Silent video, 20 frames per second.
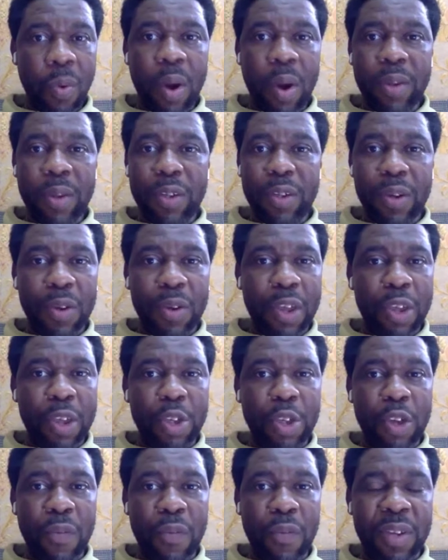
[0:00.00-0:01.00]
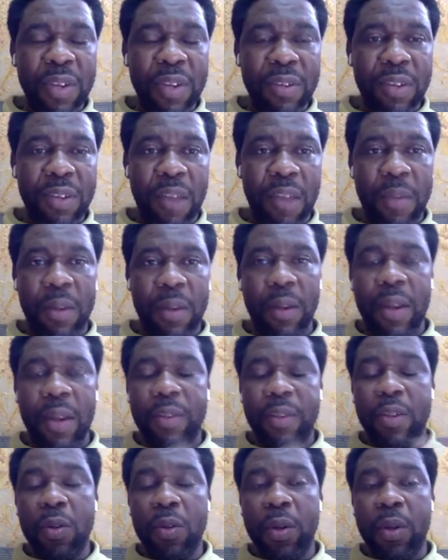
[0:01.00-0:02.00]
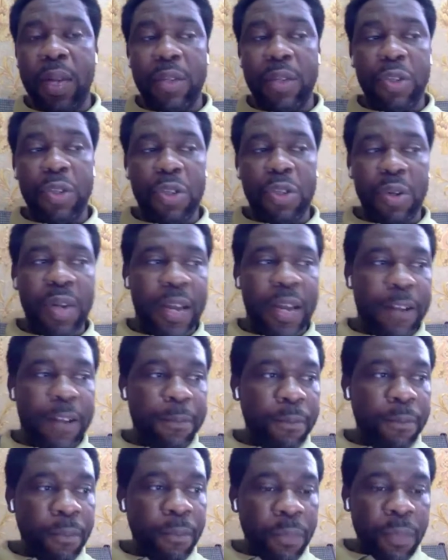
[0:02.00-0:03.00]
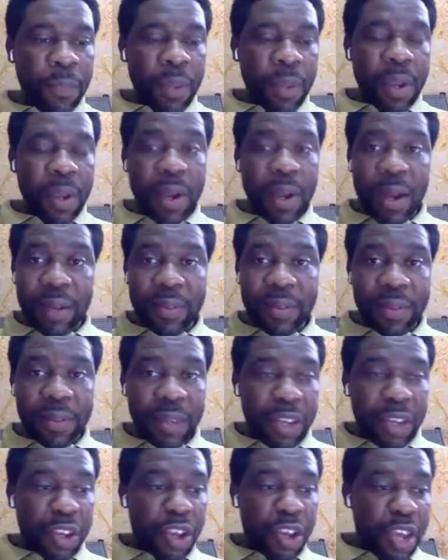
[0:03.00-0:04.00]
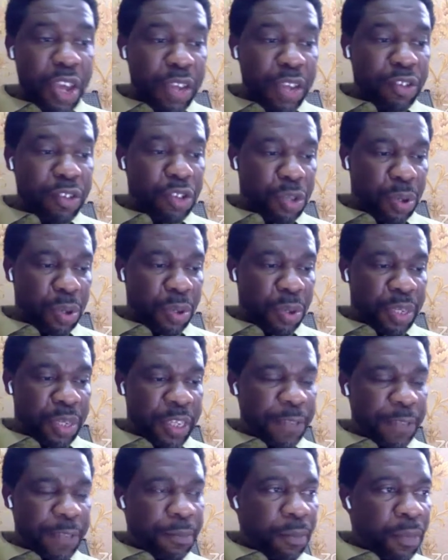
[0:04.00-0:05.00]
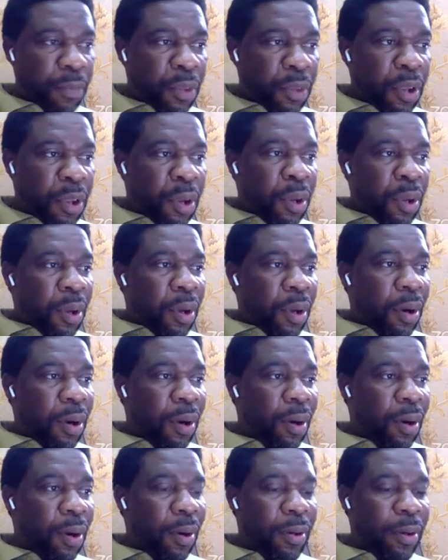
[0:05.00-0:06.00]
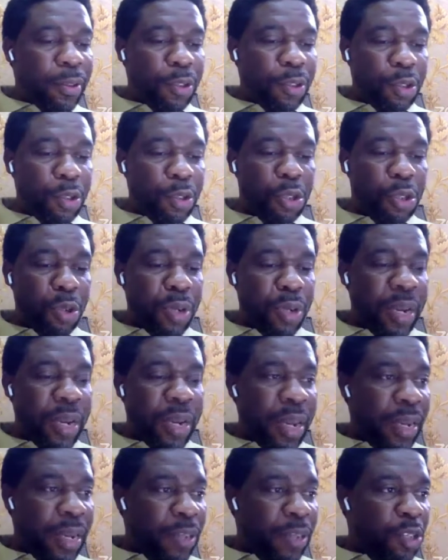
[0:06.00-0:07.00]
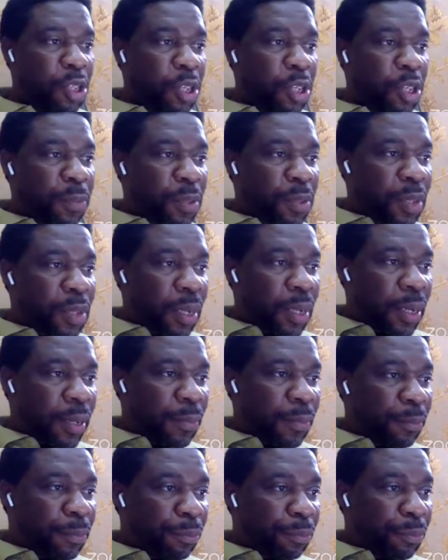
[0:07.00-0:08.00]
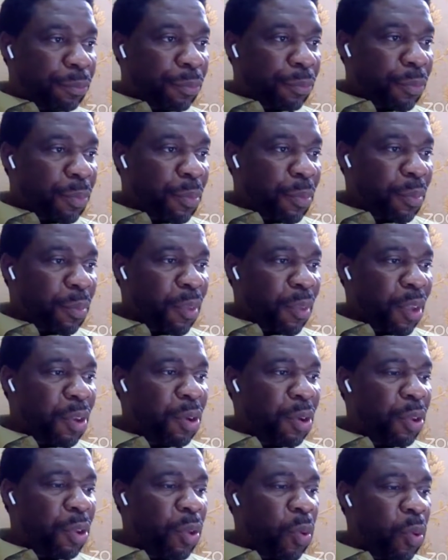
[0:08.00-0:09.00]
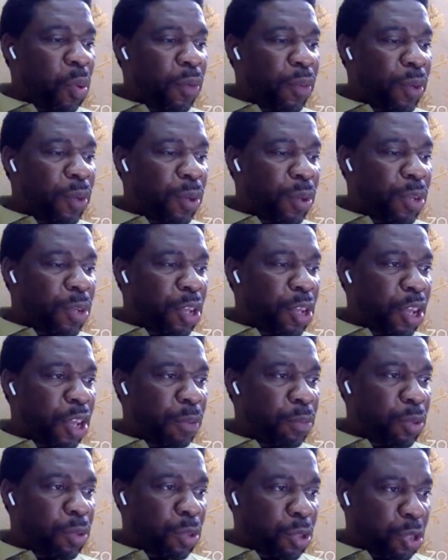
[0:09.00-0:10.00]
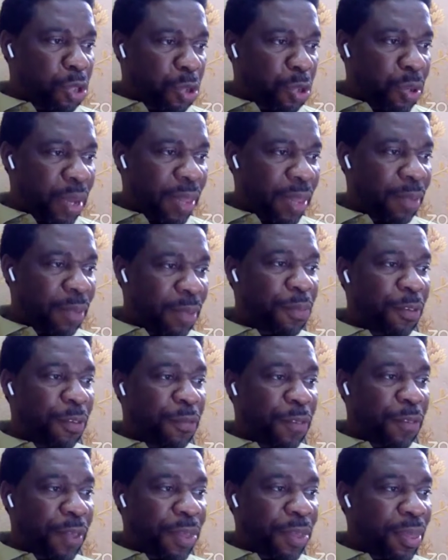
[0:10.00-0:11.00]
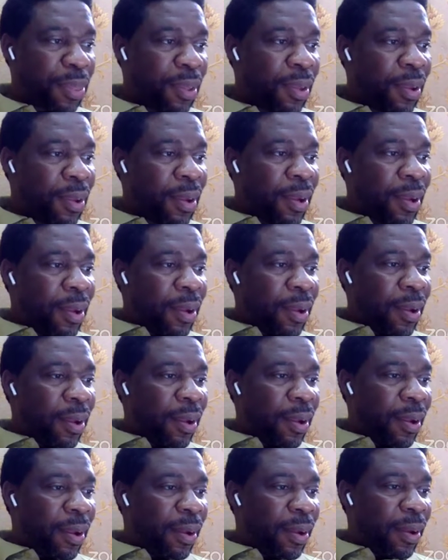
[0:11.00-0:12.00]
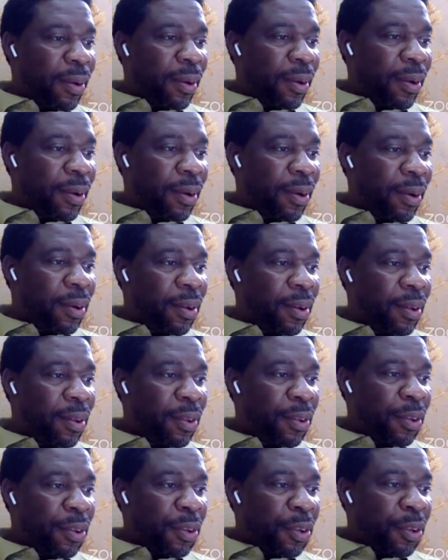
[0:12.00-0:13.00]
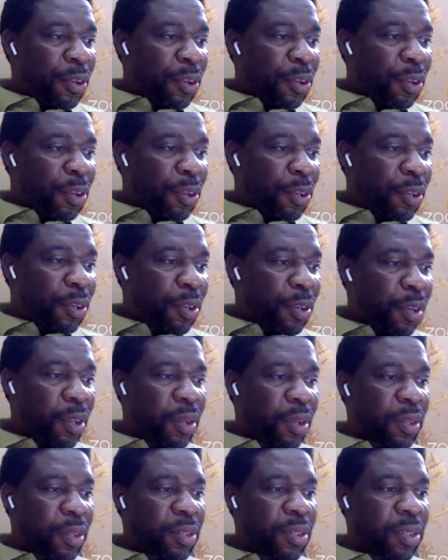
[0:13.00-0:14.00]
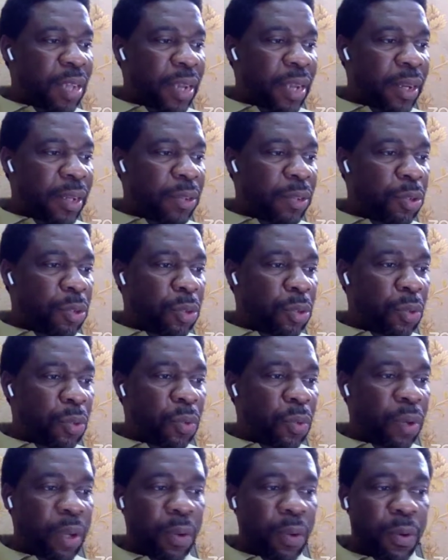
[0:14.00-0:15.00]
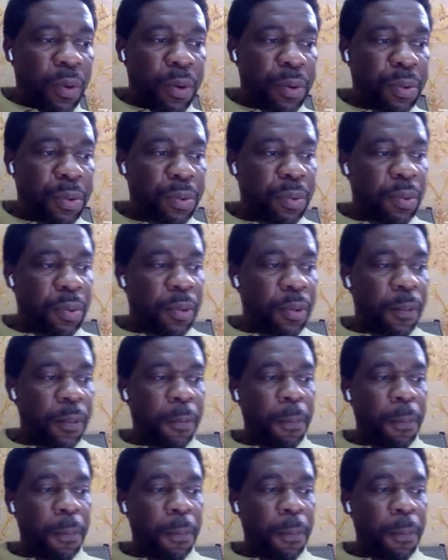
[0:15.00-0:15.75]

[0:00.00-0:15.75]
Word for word: What is the location of his assignment? Let's look at Jonah as a case study. Uh, Jonah chapter you know, the word of the Lord came to Jonah the prophet, and uh, he decided to do what he wanted to do.